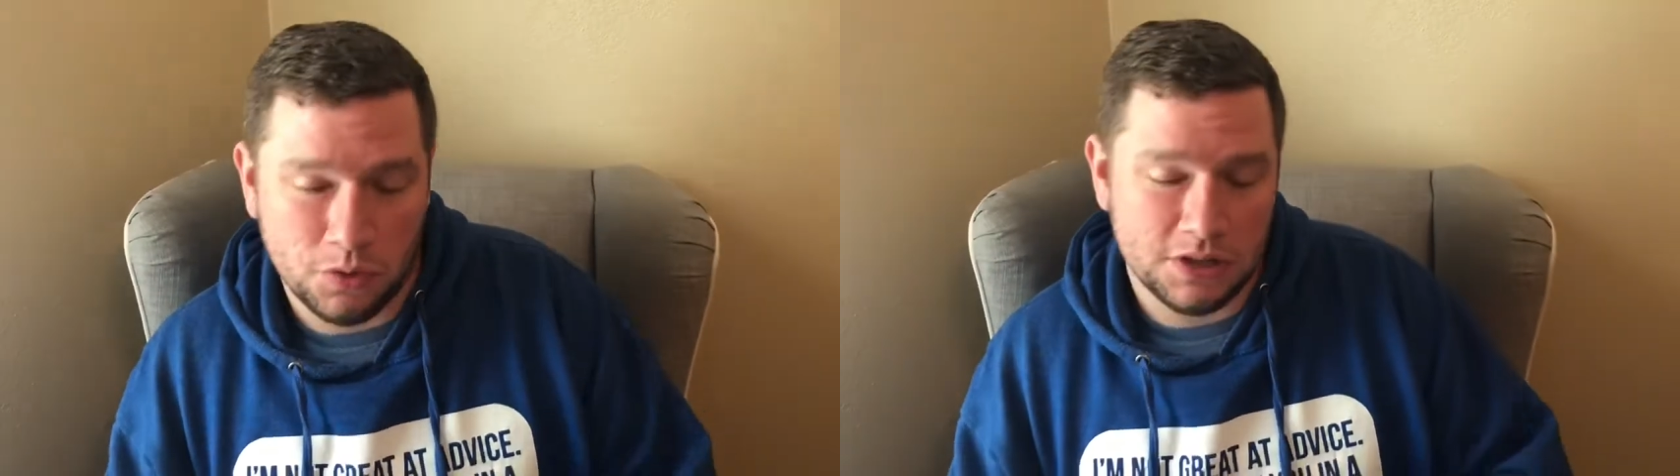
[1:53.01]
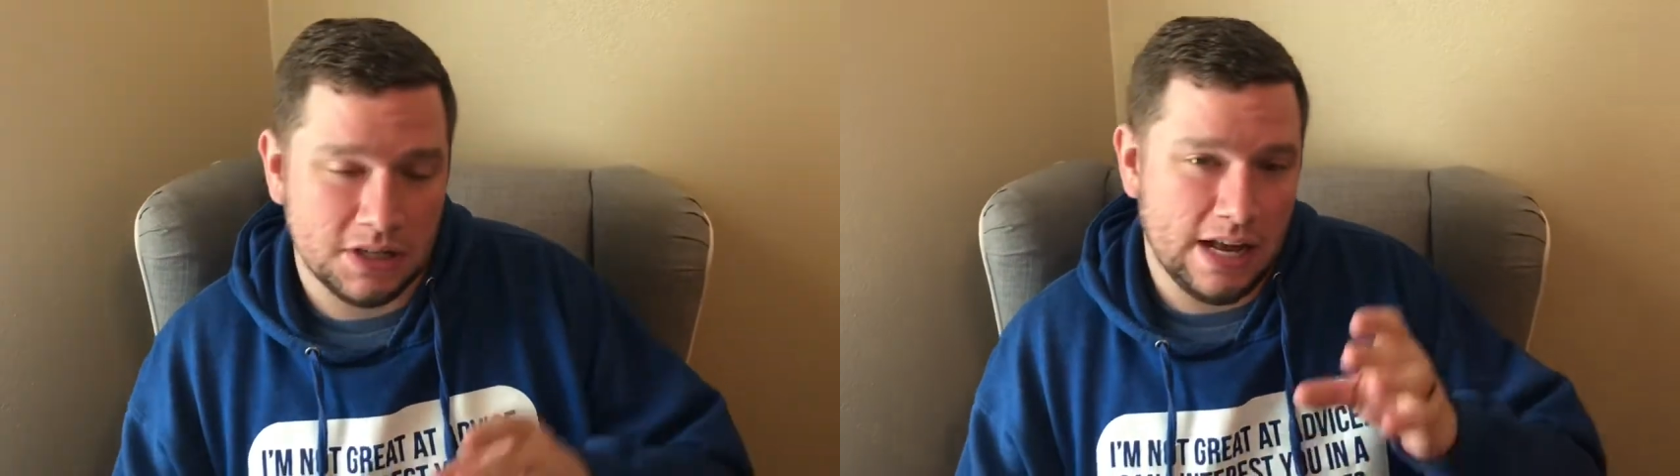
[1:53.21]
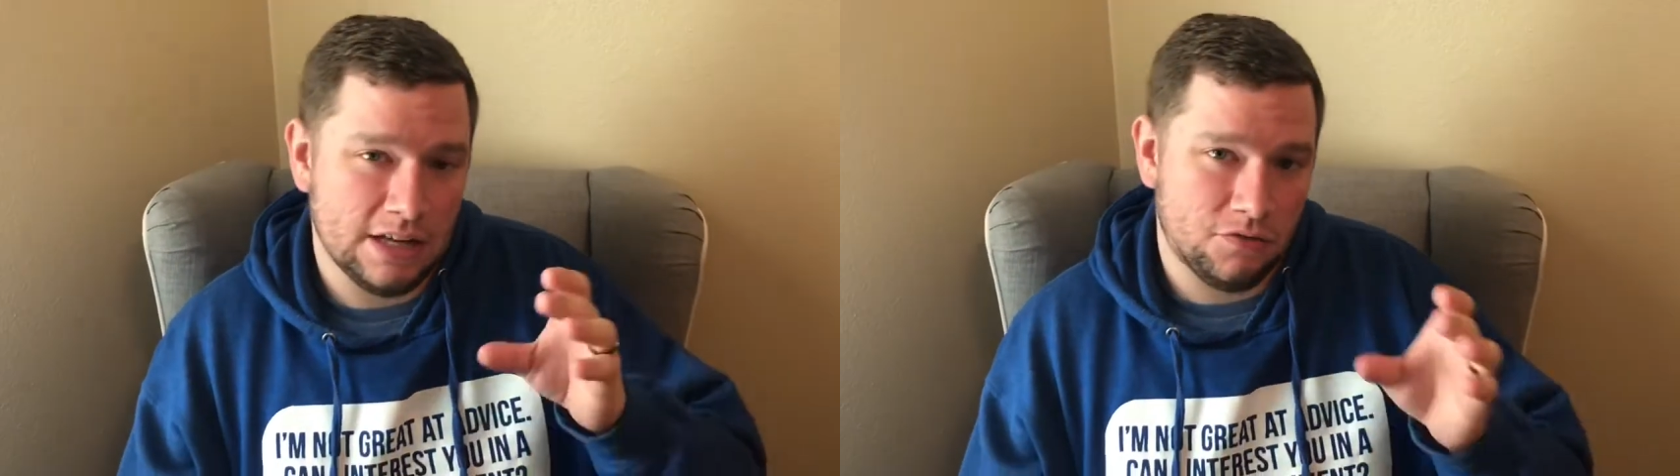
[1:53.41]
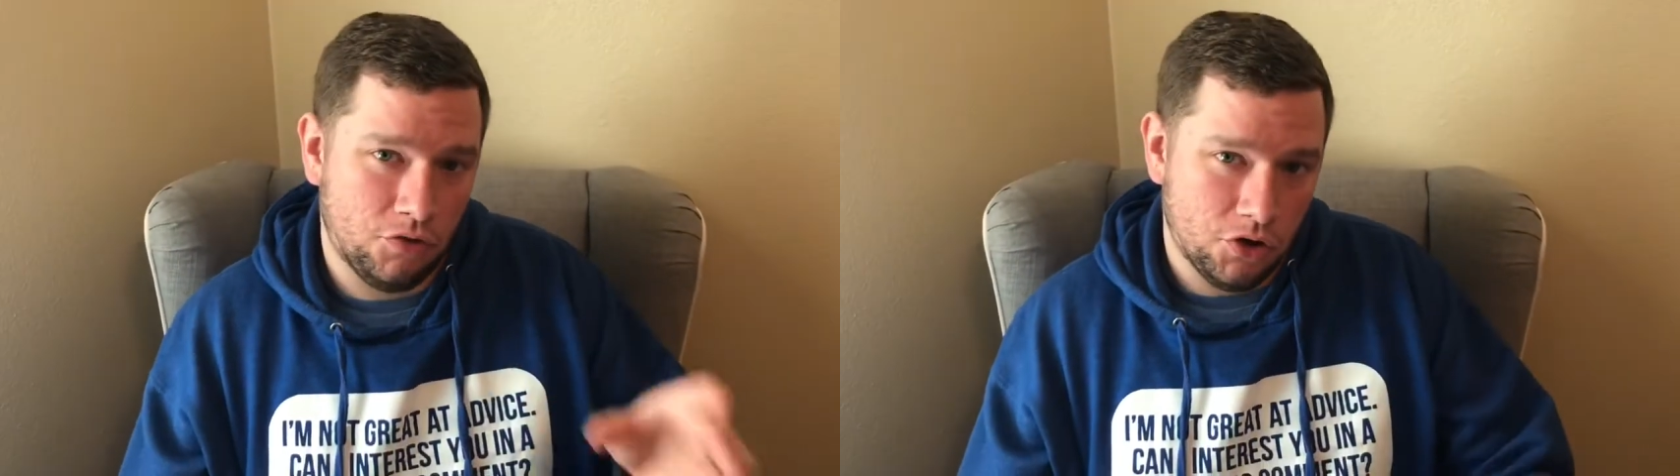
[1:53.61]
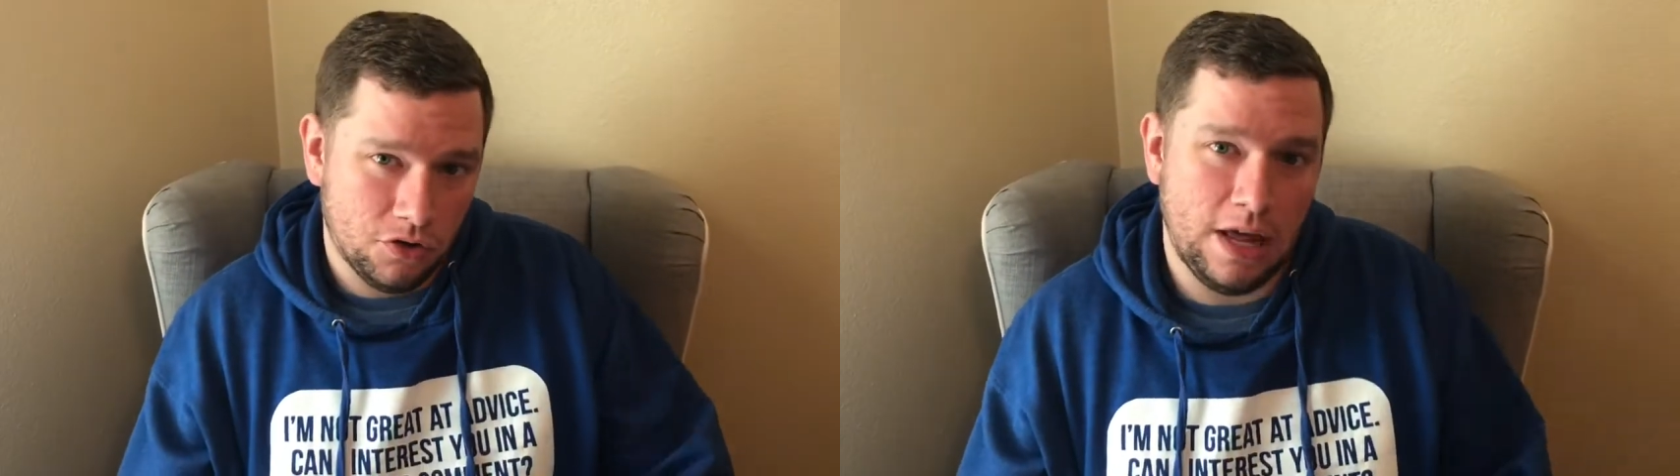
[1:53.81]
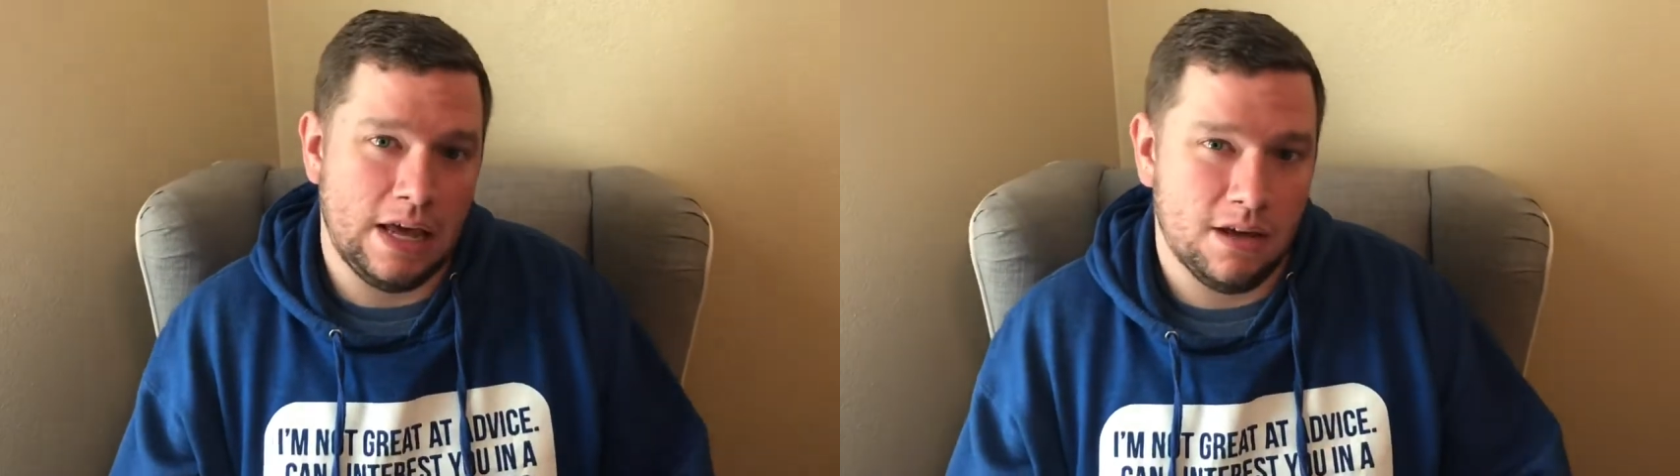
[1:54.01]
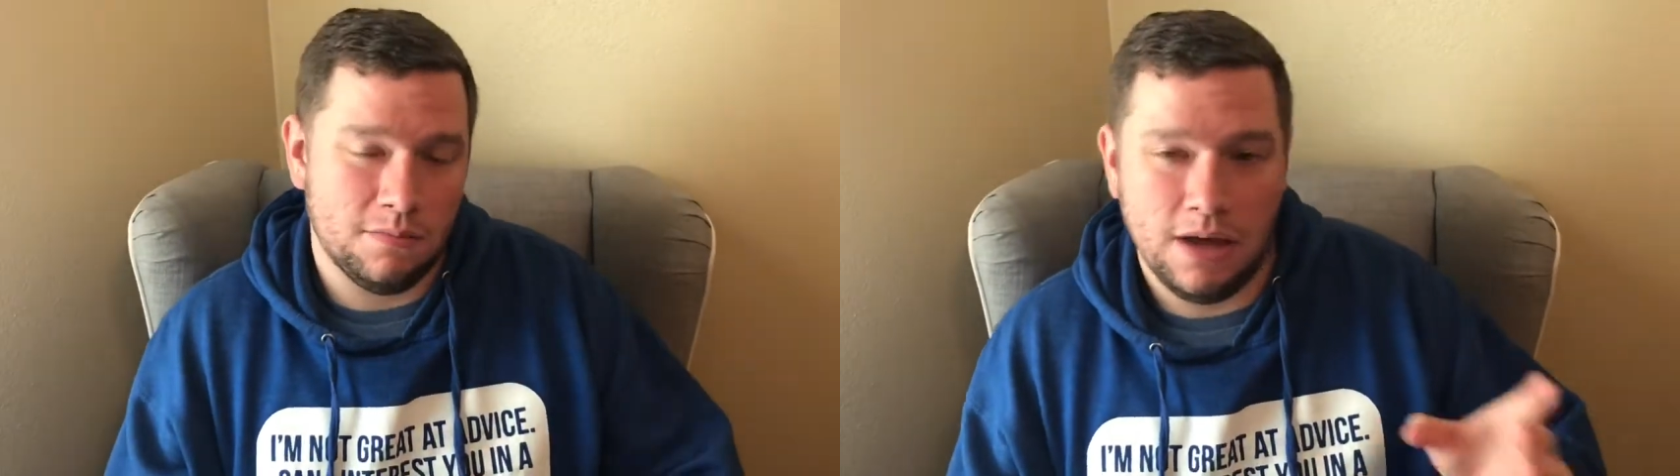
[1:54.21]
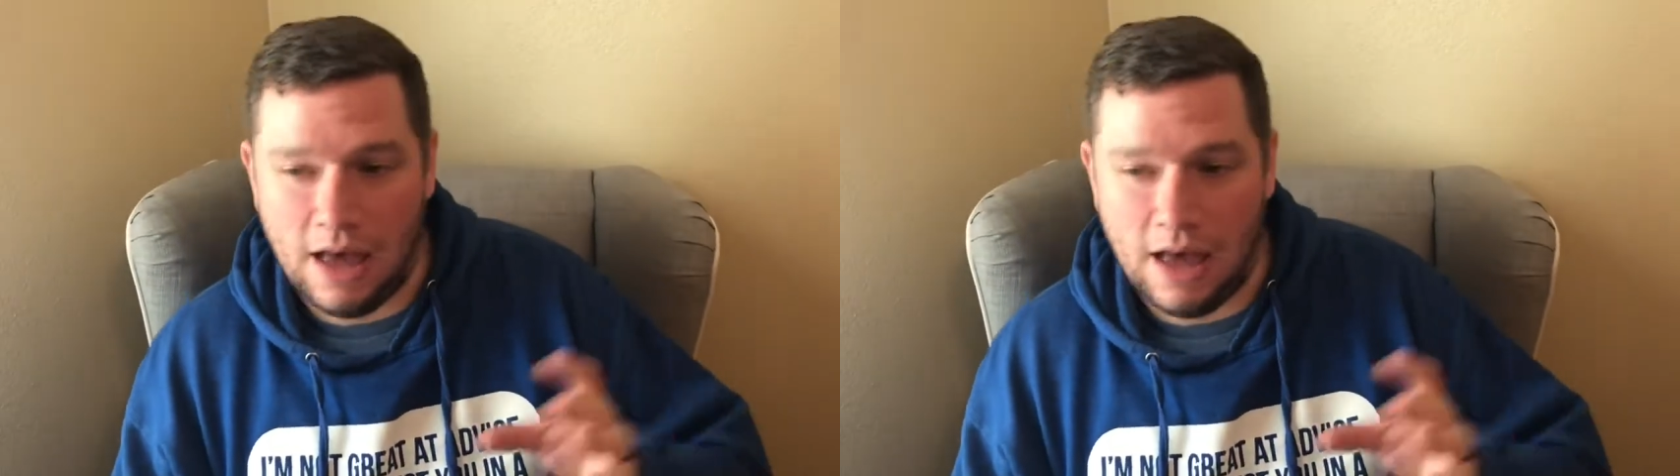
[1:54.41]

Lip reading: it's going to ask for your name,